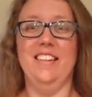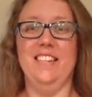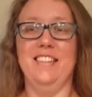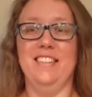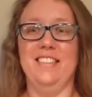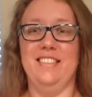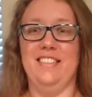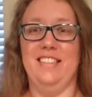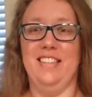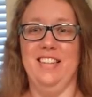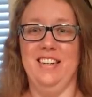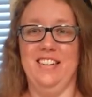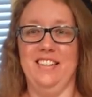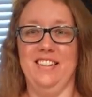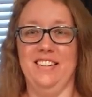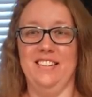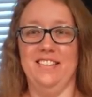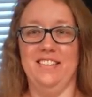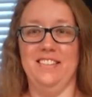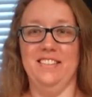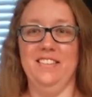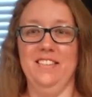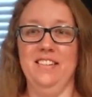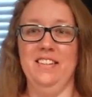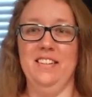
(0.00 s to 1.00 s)

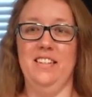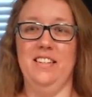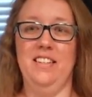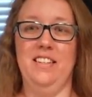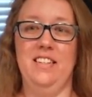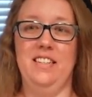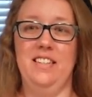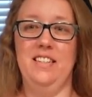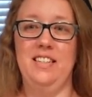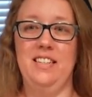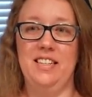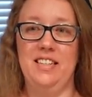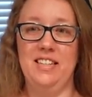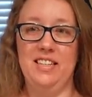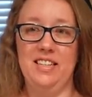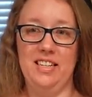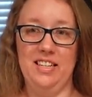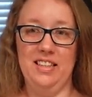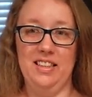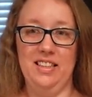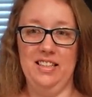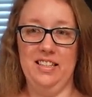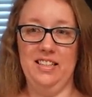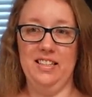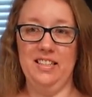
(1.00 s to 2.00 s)
So,
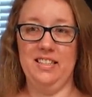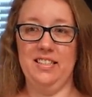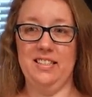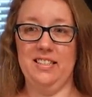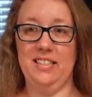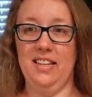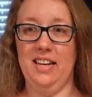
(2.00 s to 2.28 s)
it looks